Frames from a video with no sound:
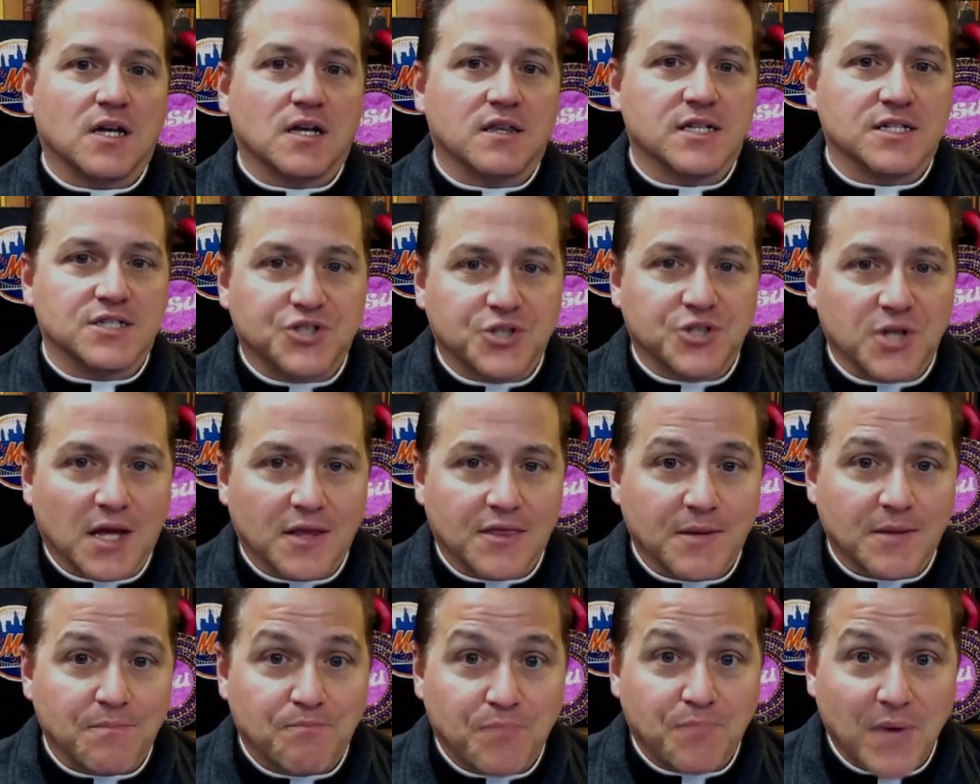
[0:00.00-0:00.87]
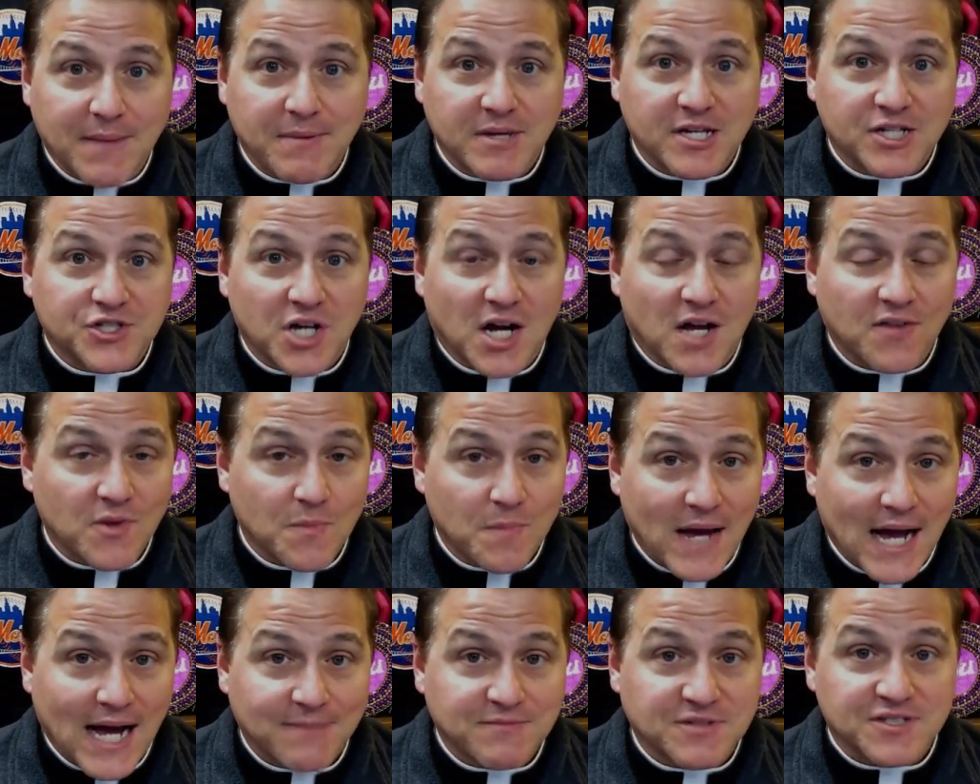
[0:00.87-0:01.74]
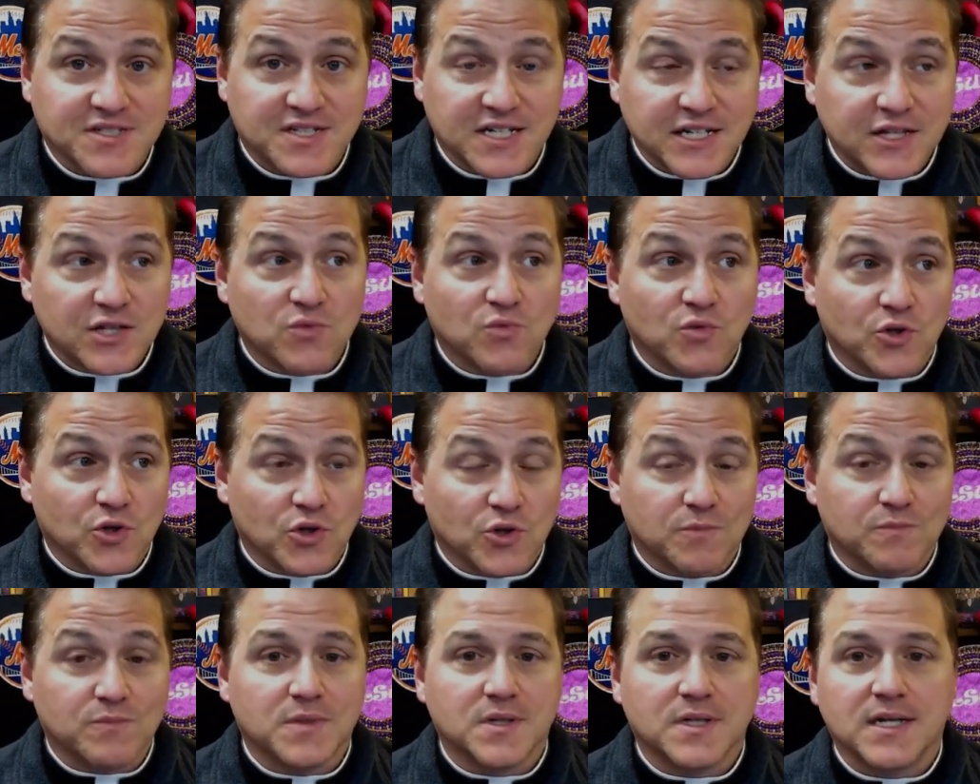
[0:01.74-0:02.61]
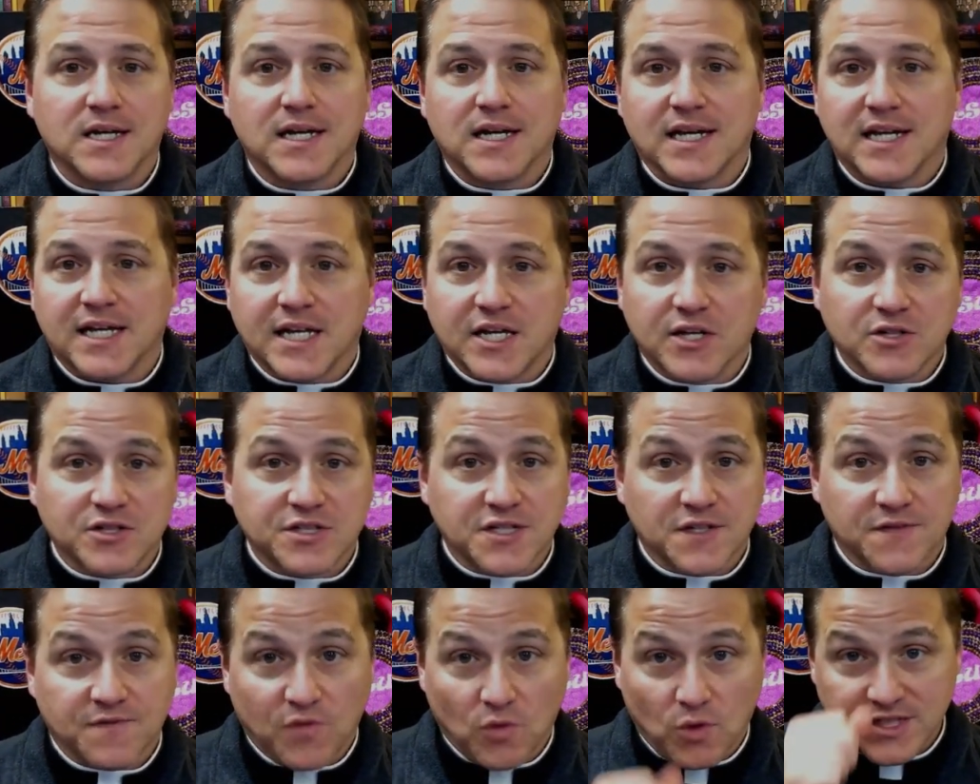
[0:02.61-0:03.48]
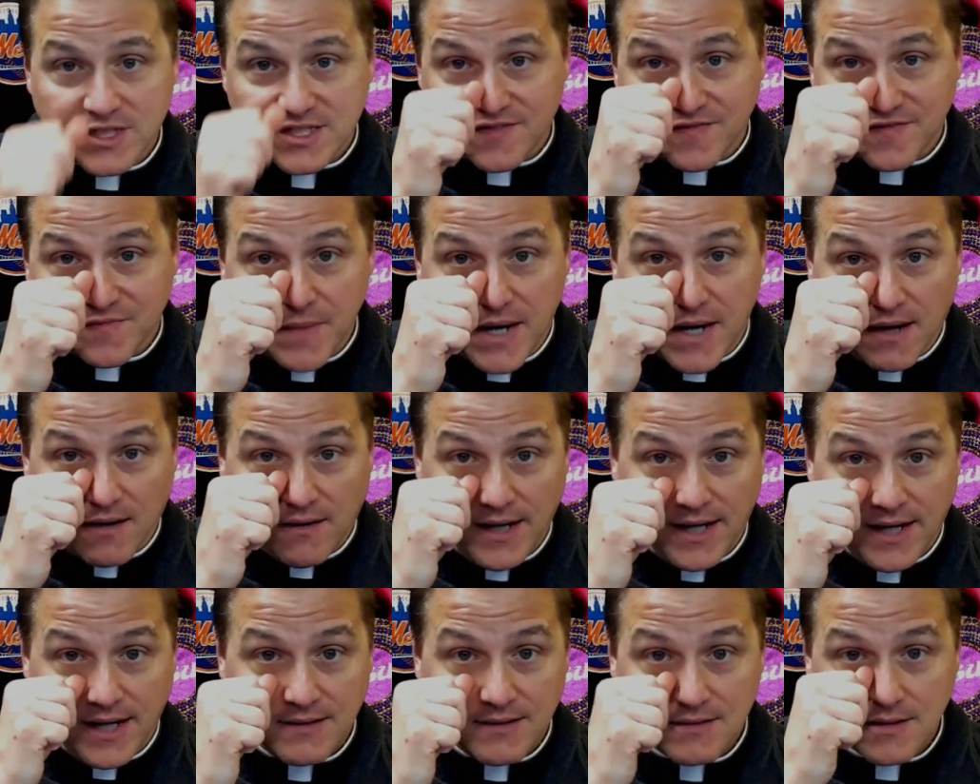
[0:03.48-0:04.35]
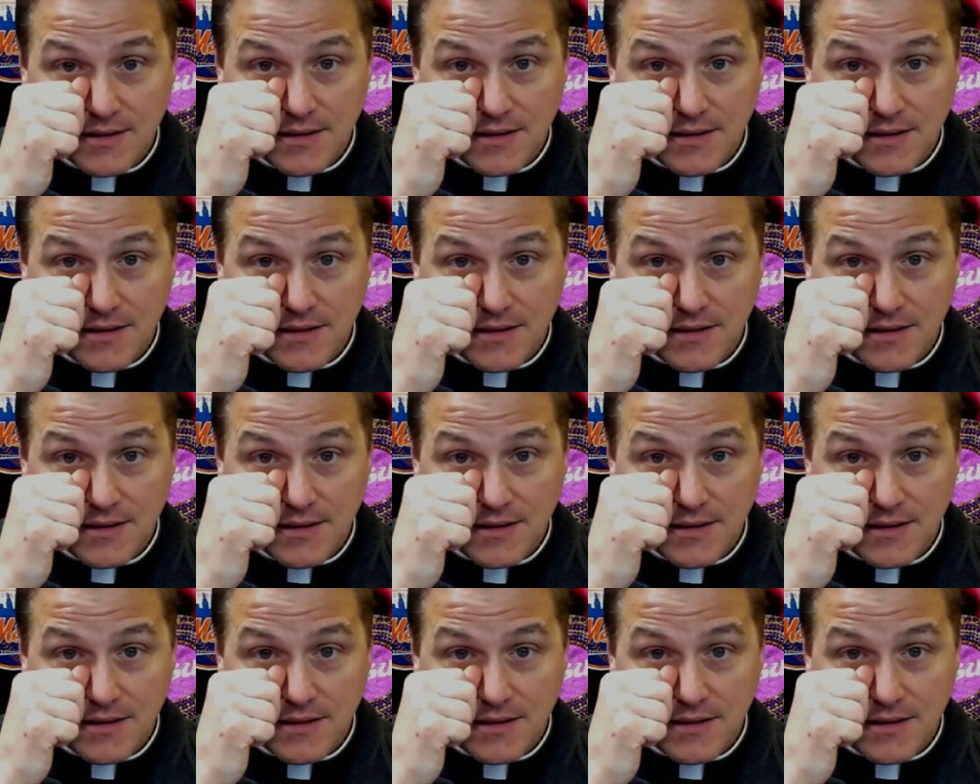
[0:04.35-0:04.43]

The, the baby John the Baptist in the womb hears the voice of Mary.